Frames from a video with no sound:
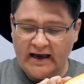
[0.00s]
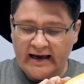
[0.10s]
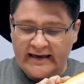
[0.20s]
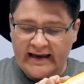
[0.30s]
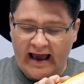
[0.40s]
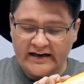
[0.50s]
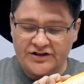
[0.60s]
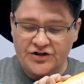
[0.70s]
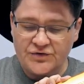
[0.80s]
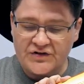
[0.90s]
He had
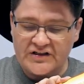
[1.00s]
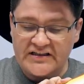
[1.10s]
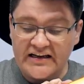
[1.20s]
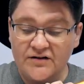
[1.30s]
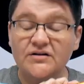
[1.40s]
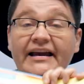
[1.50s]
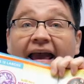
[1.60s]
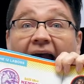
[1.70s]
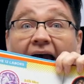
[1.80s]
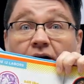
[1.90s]
to steal
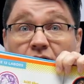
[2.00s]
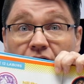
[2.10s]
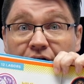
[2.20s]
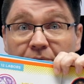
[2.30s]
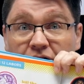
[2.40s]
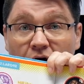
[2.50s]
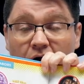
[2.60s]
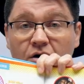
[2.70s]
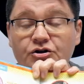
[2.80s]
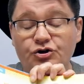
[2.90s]
cattle that
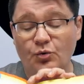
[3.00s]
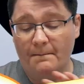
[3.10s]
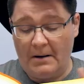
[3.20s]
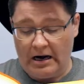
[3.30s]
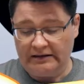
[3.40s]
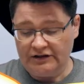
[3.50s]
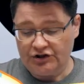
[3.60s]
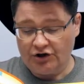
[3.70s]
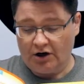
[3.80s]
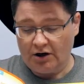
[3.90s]
belonged to a
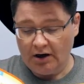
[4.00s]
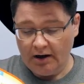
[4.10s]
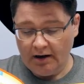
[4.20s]
monster.